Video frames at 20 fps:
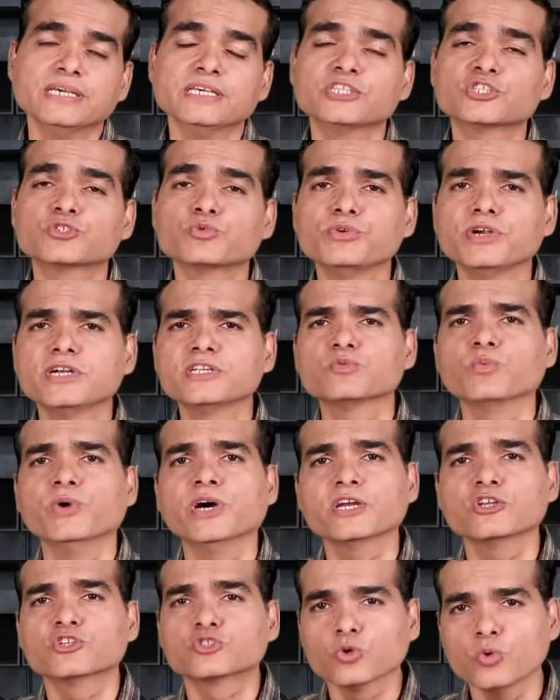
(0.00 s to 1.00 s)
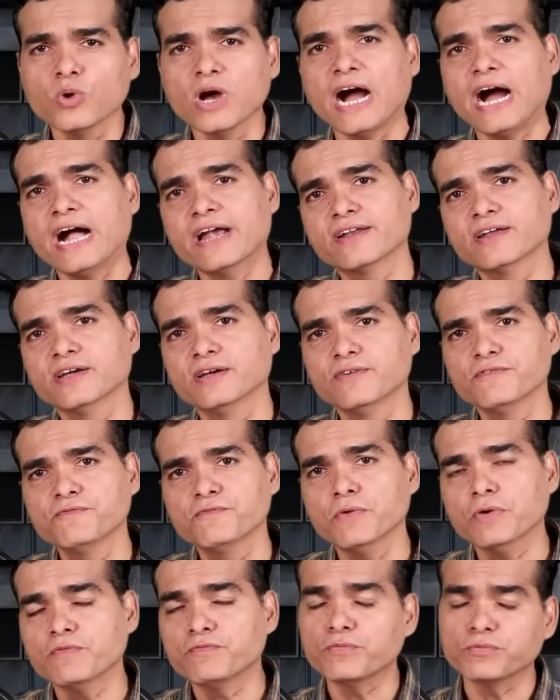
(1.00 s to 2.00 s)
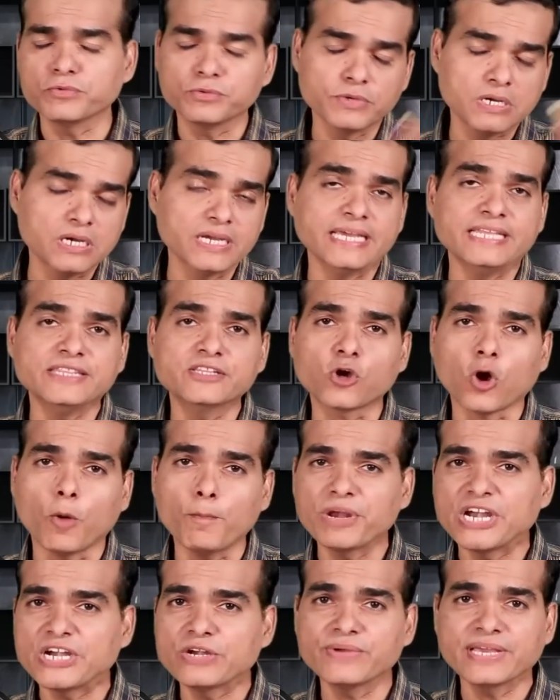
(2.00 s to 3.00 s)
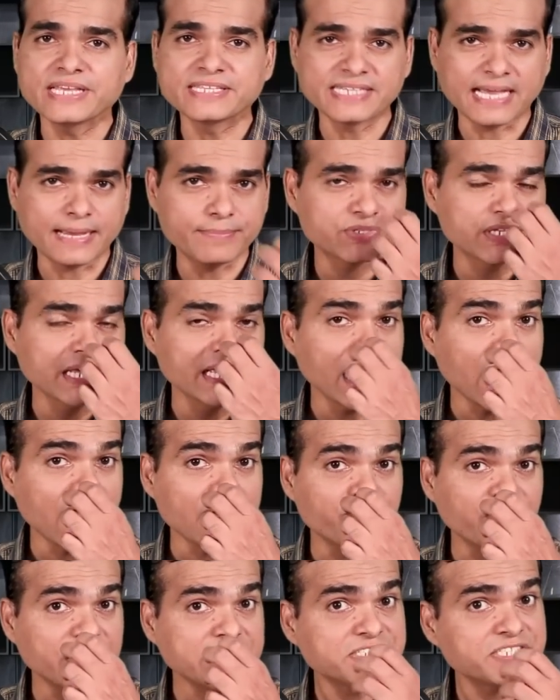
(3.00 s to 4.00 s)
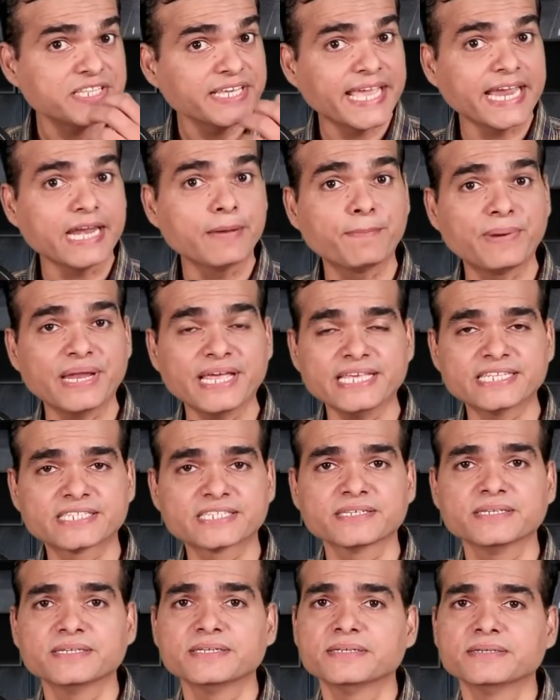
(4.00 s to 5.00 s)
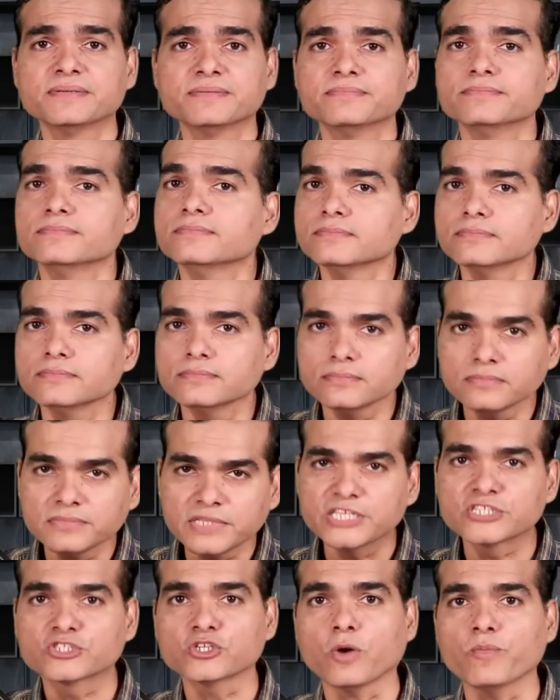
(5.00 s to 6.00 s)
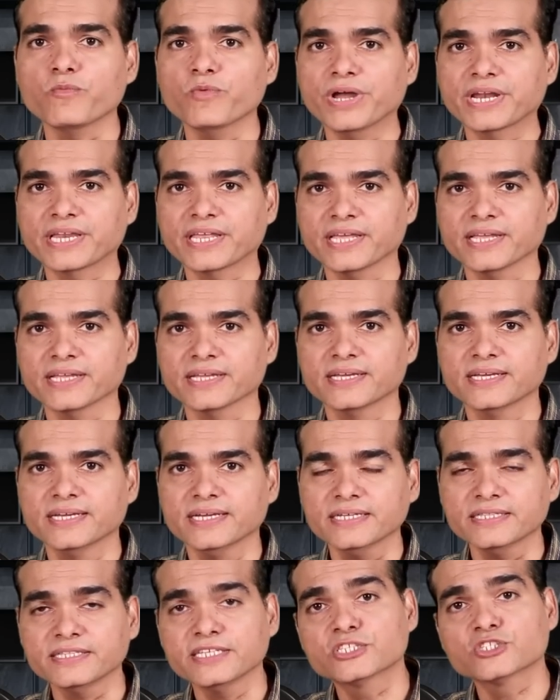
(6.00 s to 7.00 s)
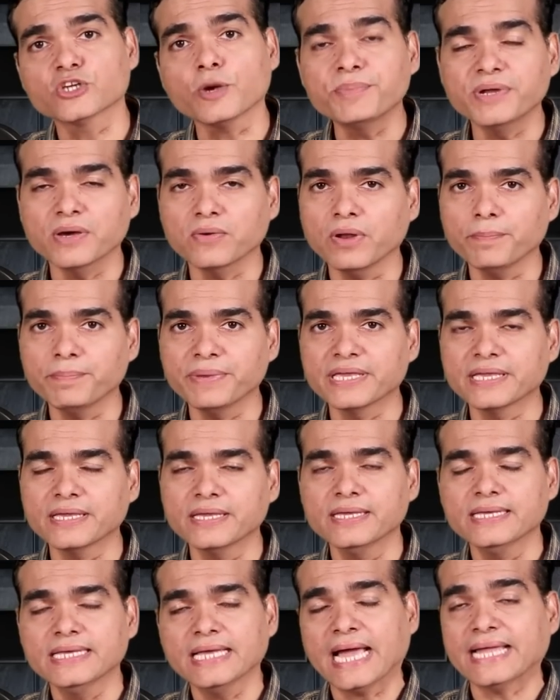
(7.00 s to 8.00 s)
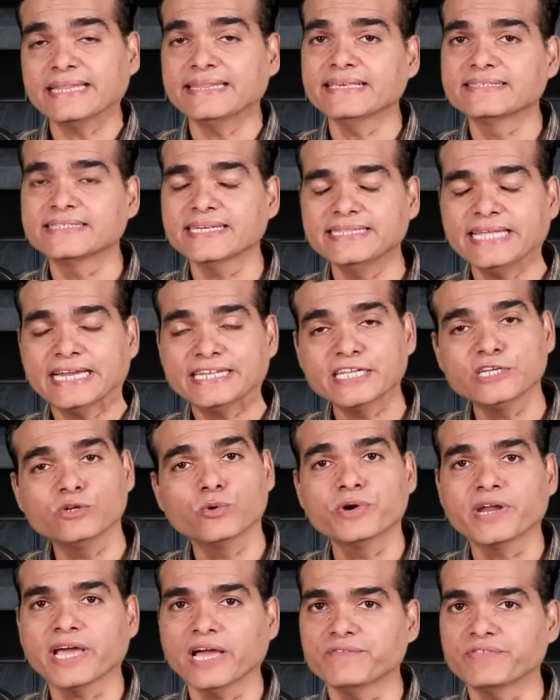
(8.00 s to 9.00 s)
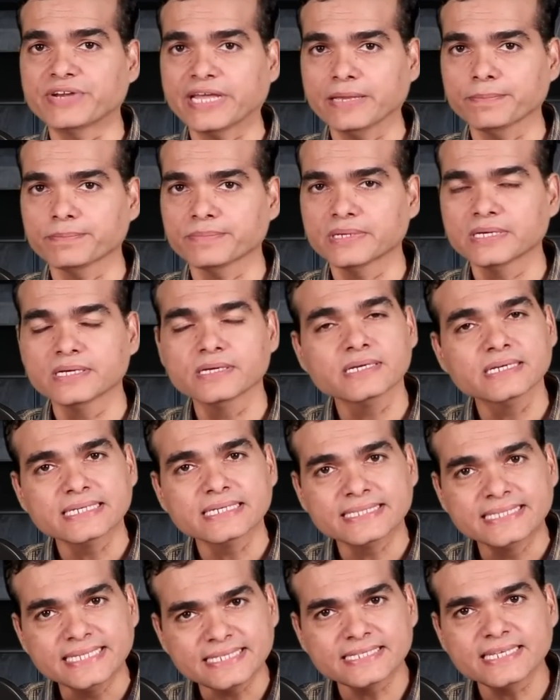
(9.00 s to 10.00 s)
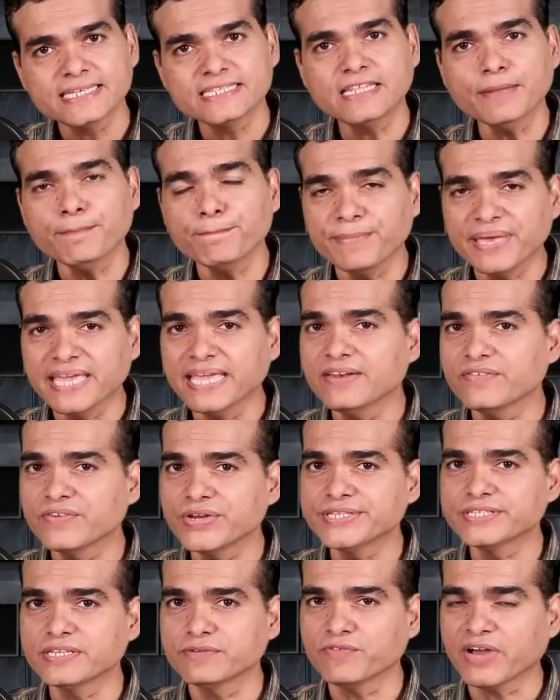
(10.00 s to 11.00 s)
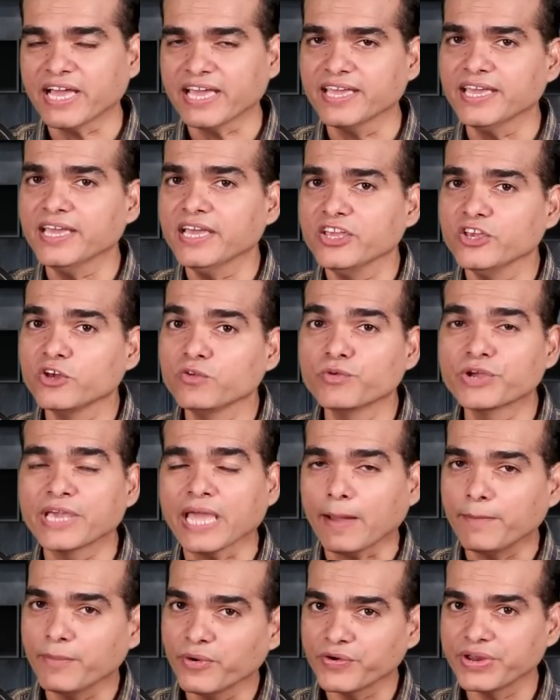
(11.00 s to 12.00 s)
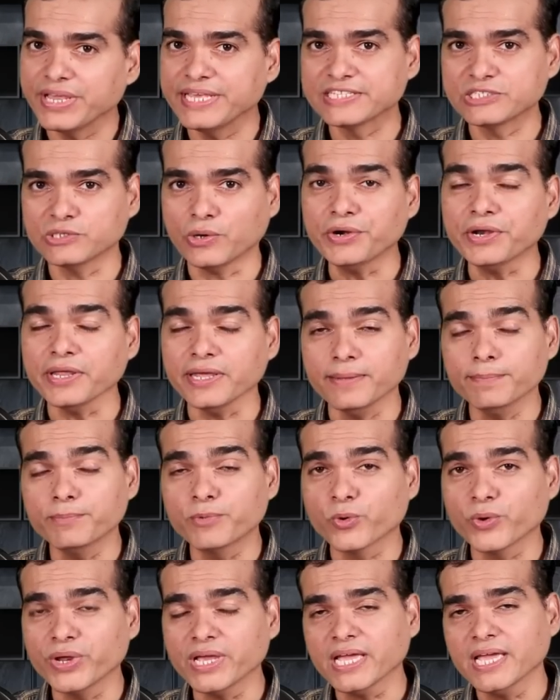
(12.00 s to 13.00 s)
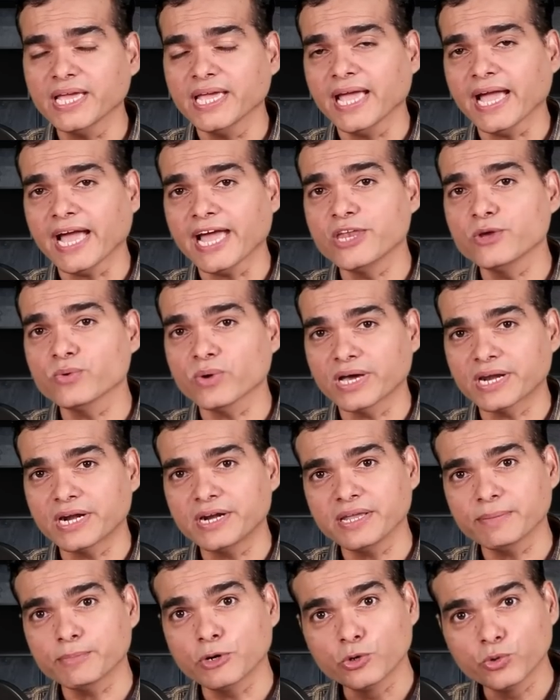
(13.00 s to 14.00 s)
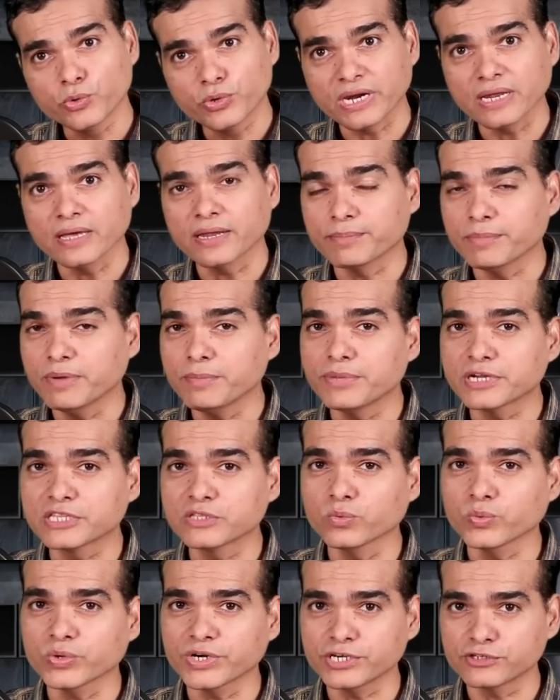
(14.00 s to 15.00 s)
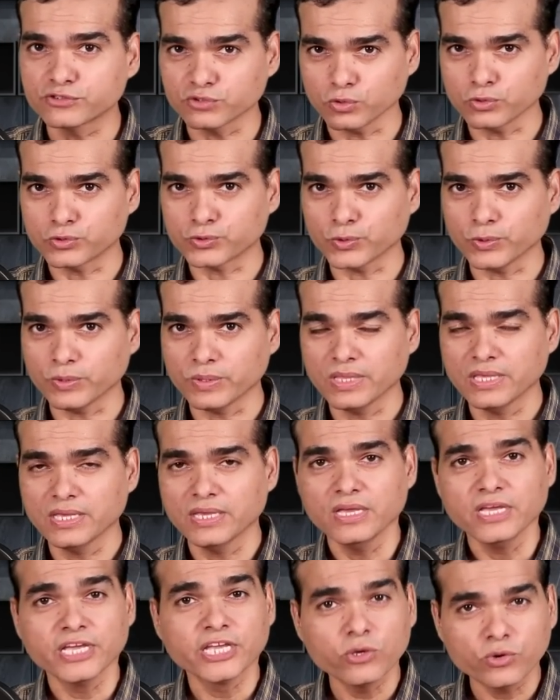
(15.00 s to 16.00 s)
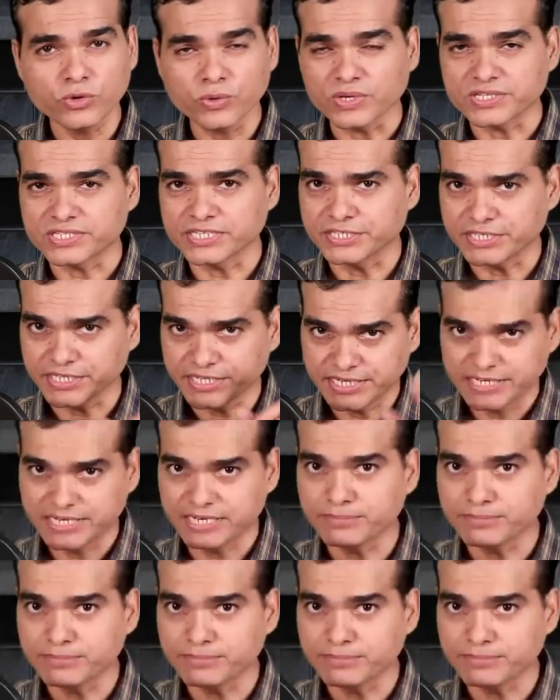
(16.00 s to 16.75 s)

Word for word: Students work so hard in the competitive exams and once they get placed, they stop working, they stop developing and they say that they don't have time. This is the main reason why your vocabulary is not improving and you aren't able to remember the words also. Curiosity.